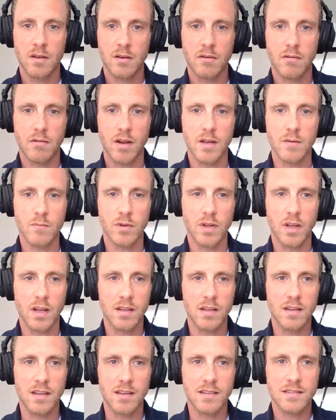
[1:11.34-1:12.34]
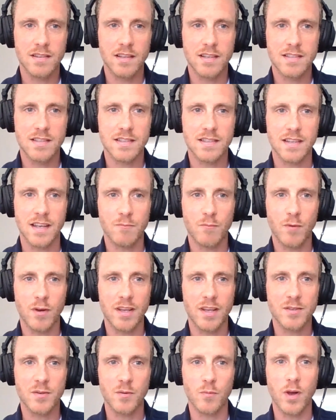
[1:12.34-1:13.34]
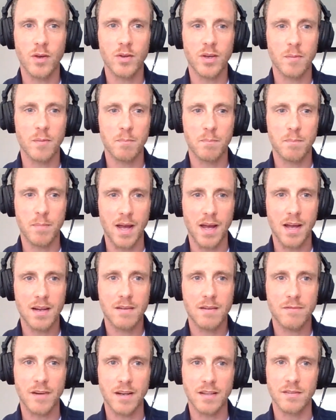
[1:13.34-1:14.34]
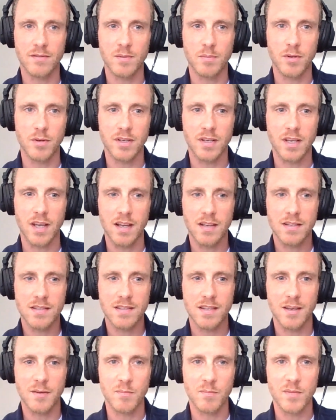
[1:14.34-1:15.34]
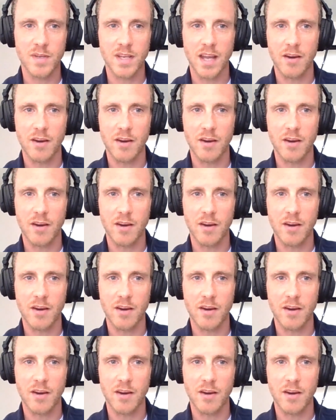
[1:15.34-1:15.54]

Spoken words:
Great. Well, as Lisa said, it's a welcome back, friend of the podcast.